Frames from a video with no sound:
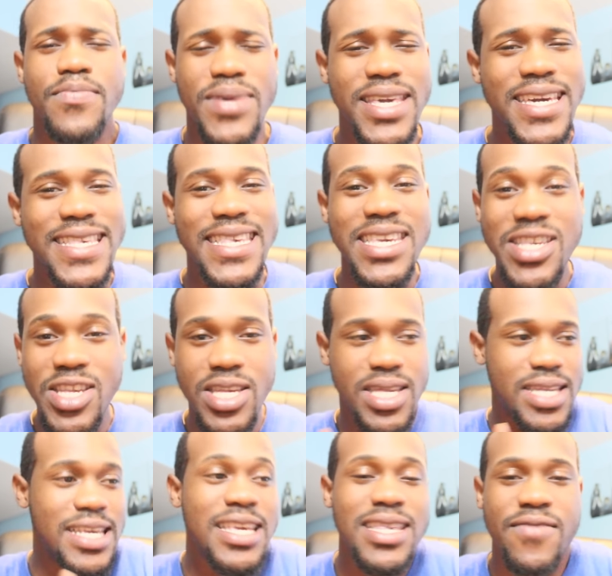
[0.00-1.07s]
because he's
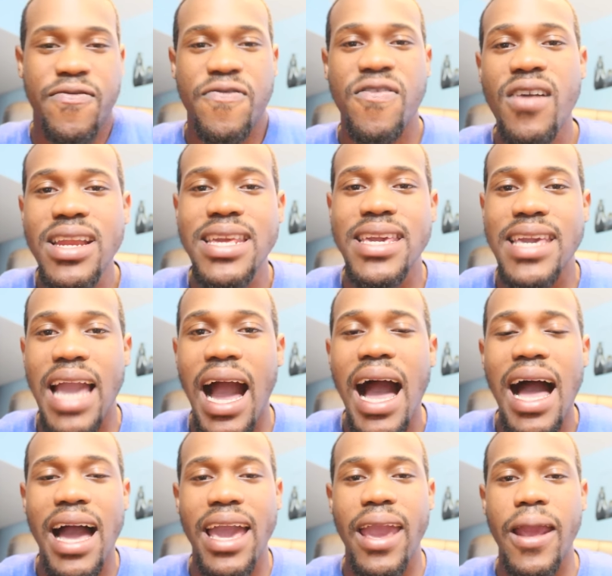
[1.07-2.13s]
just, he's a funny
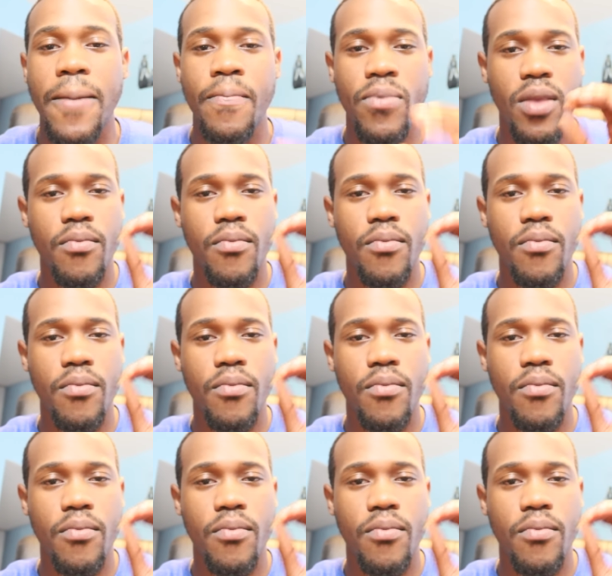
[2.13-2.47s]
guy.